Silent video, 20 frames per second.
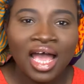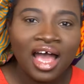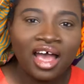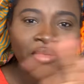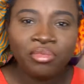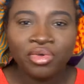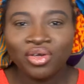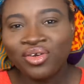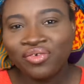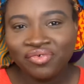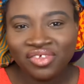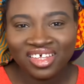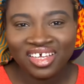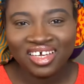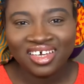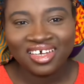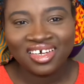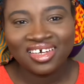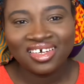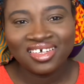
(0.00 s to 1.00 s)
Hi beautiful
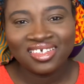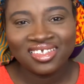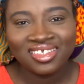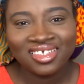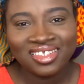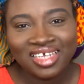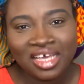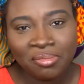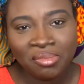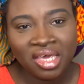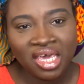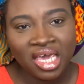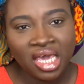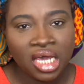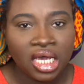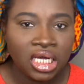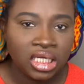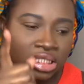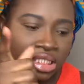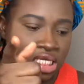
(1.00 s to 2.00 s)
thinkers, Temi
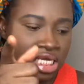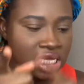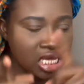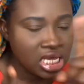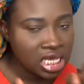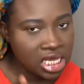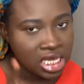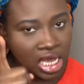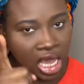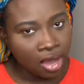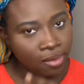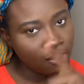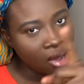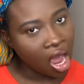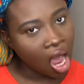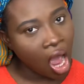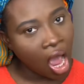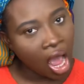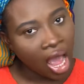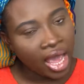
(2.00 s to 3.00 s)
here,
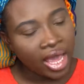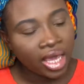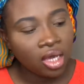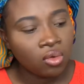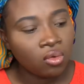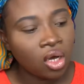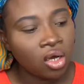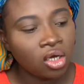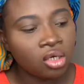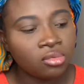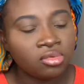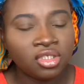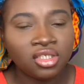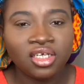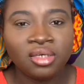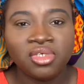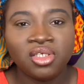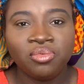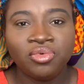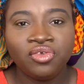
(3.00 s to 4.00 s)
T-E-M-I. Welcome to
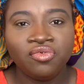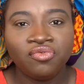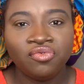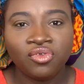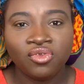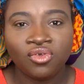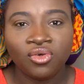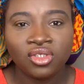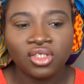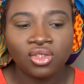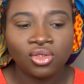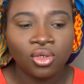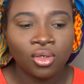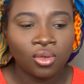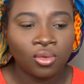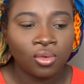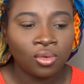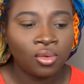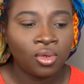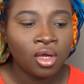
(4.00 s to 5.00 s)
Temi's Beautiful Thoughts.
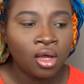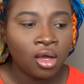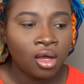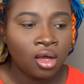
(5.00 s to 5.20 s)
So